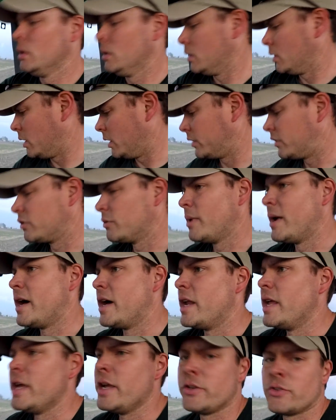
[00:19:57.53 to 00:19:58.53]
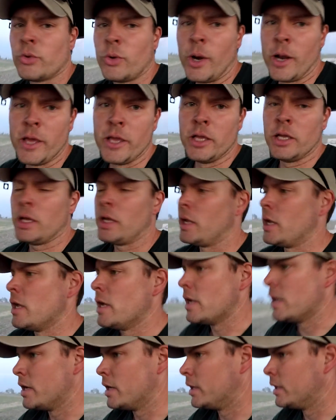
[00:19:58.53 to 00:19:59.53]
It's about 8:20
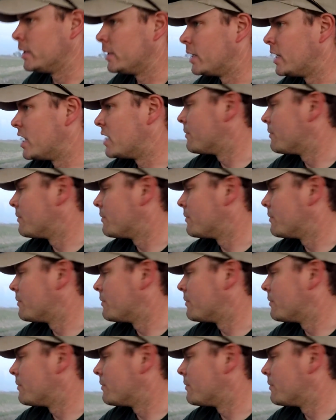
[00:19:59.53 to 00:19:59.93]
and I'm